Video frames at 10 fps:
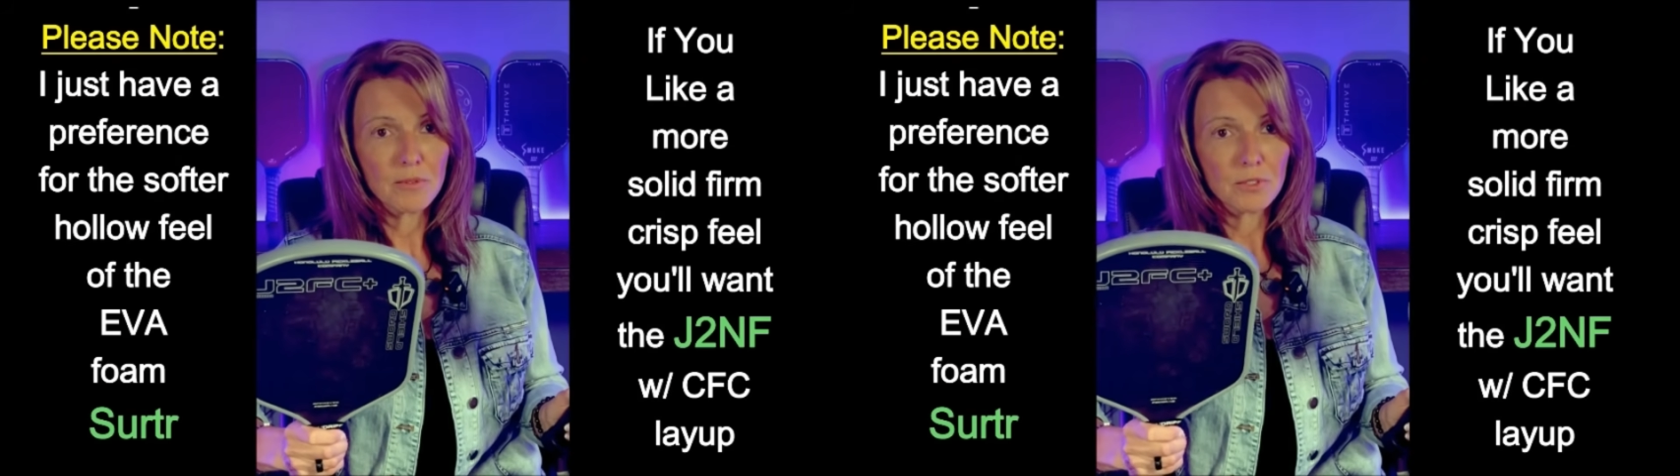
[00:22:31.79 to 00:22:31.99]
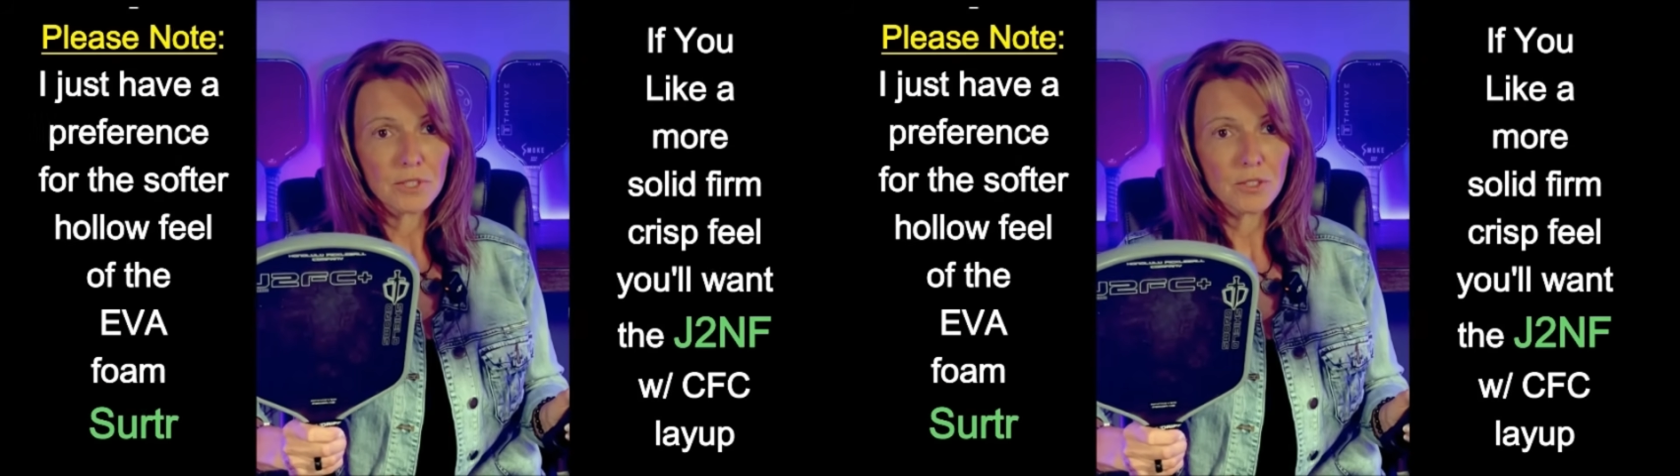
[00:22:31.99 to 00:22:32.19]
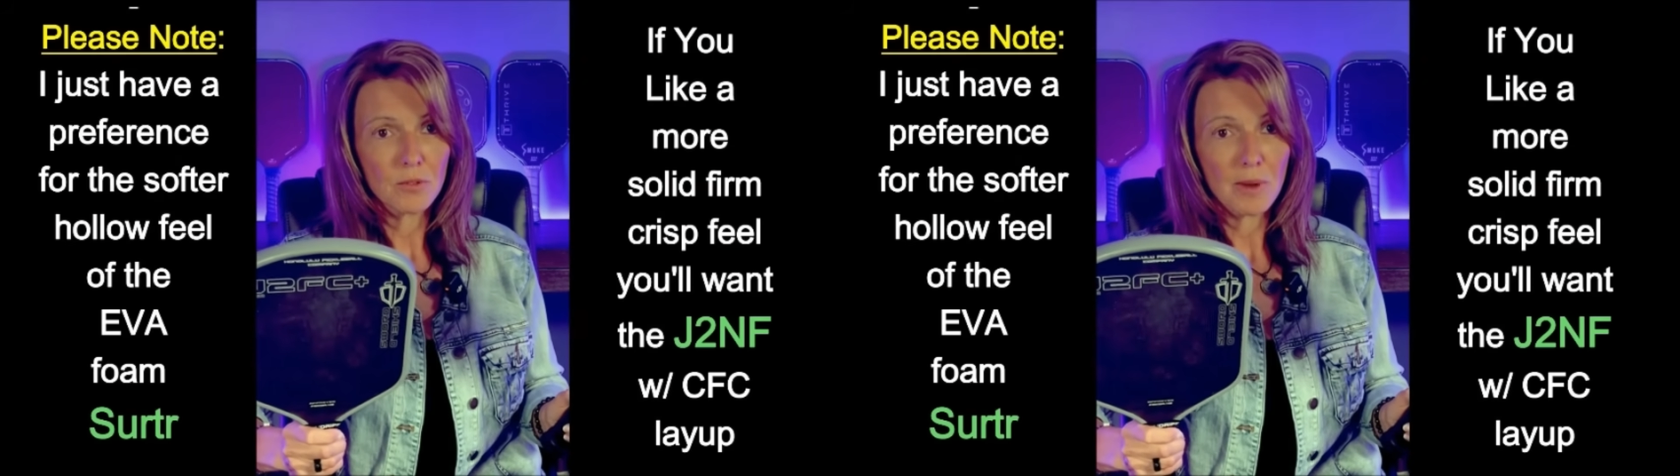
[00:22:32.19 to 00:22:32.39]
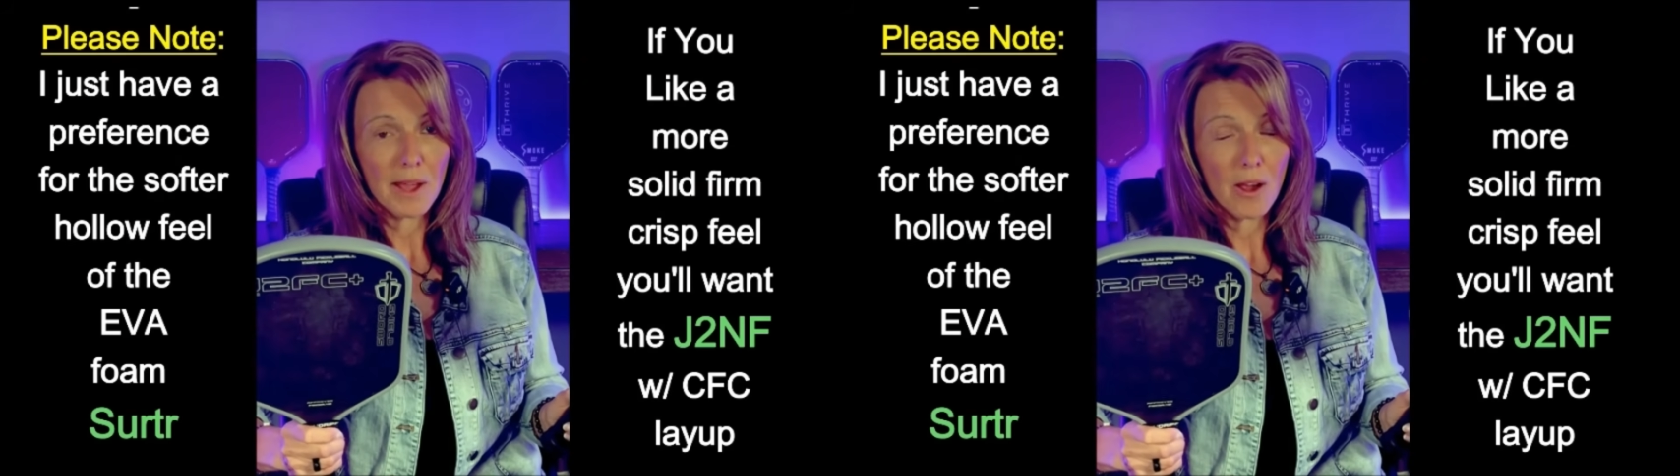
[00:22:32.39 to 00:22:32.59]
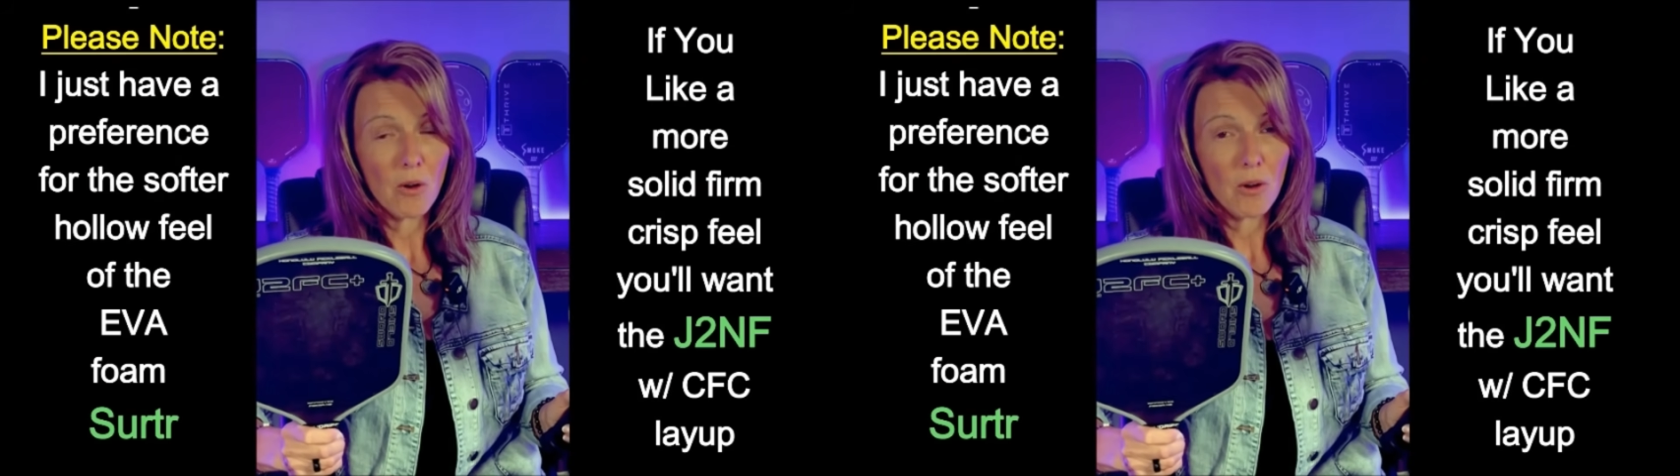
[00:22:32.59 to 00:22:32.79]
of legal
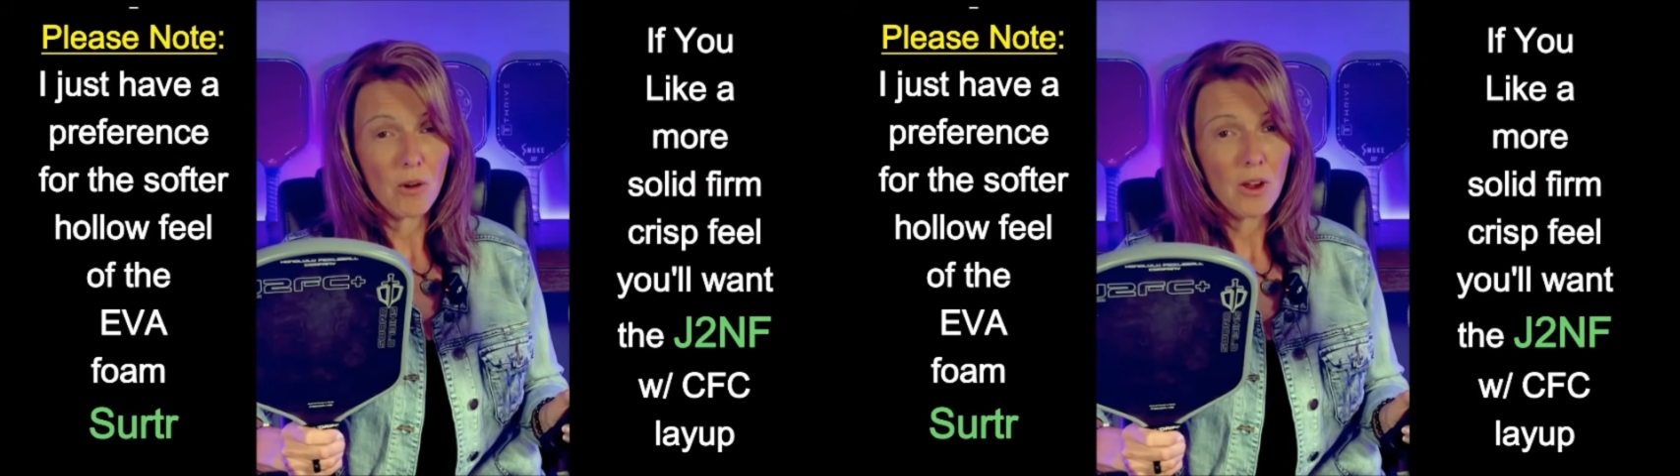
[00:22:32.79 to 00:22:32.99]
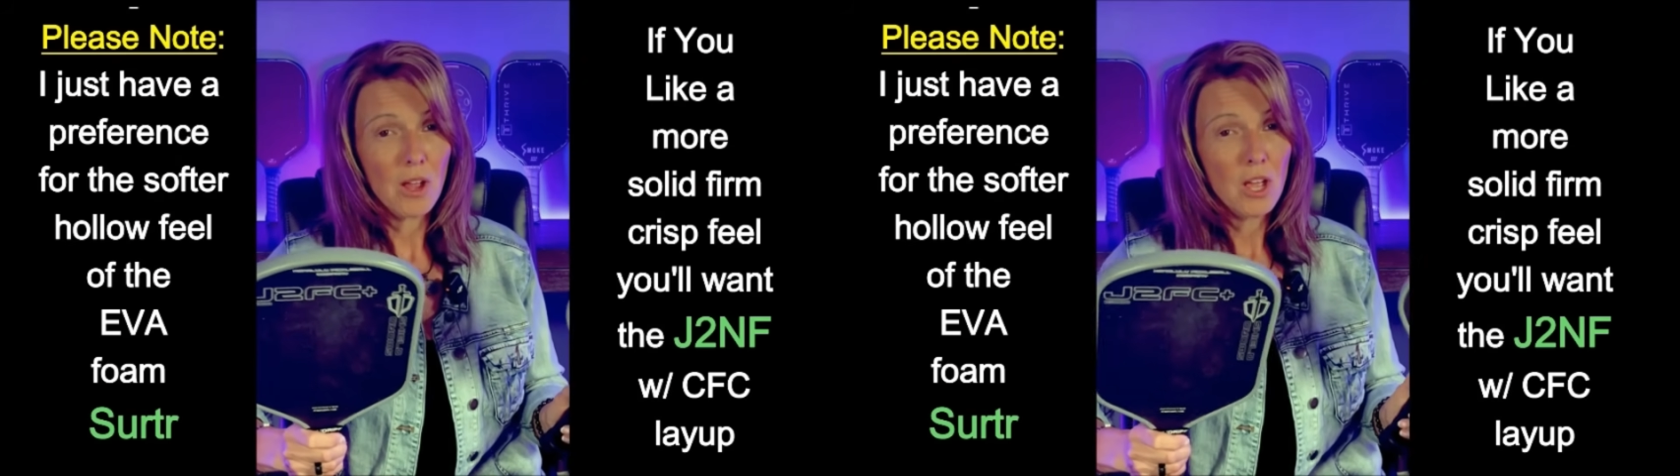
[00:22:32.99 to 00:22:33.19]
power,